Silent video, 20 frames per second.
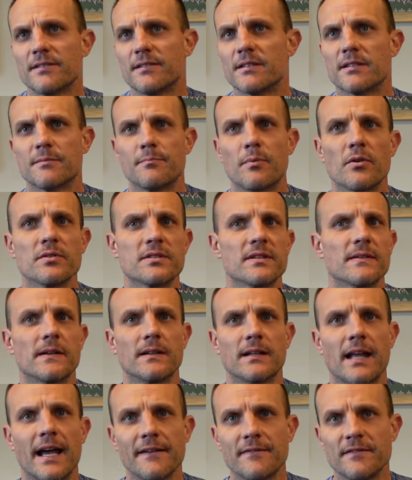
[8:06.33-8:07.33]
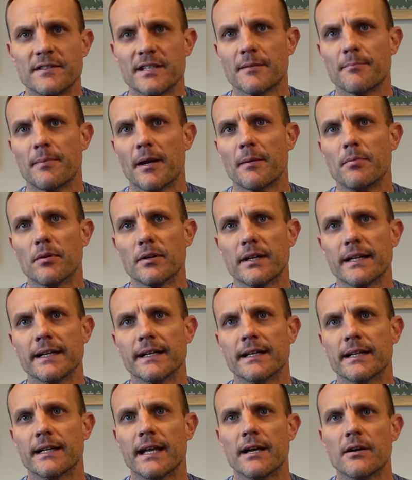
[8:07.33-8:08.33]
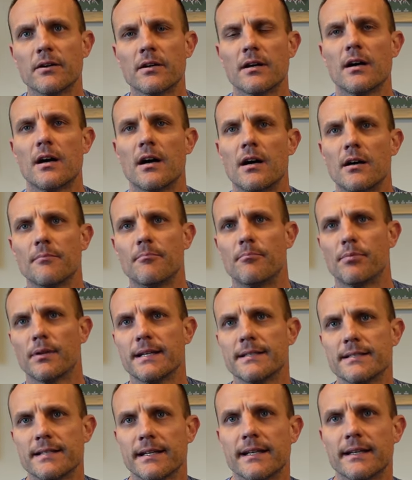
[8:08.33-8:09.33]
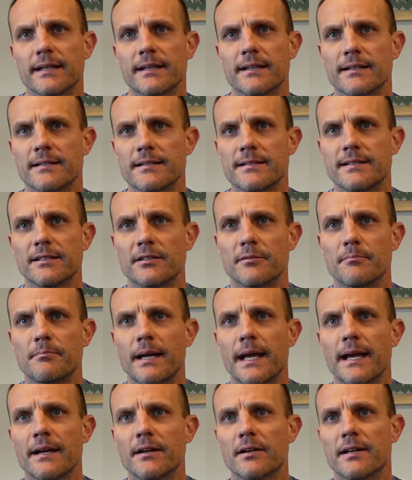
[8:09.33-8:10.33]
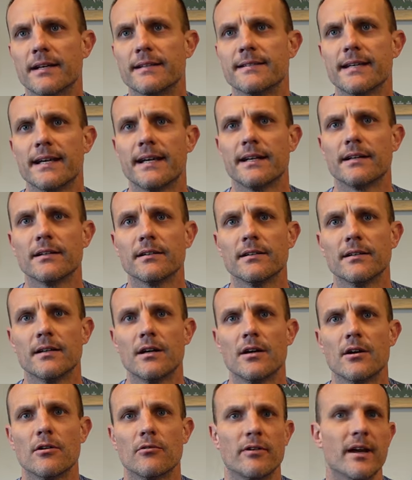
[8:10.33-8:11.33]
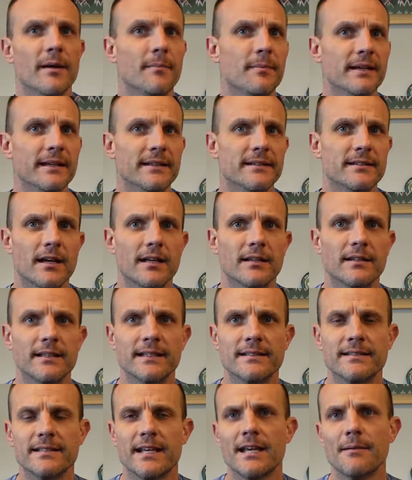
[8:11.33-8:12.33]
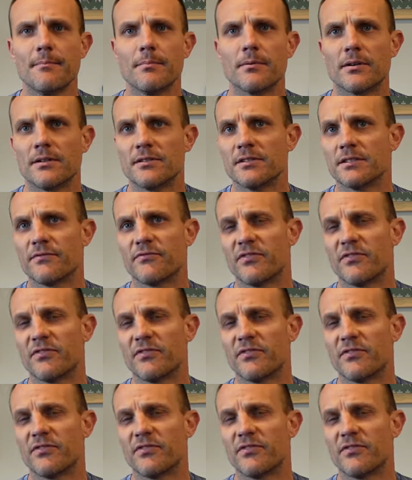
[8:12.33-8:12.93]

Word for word: Dispose of the live tick by putting it in alcohol, placing it in a sealed bag or container, wrapping it tightly in tape, or just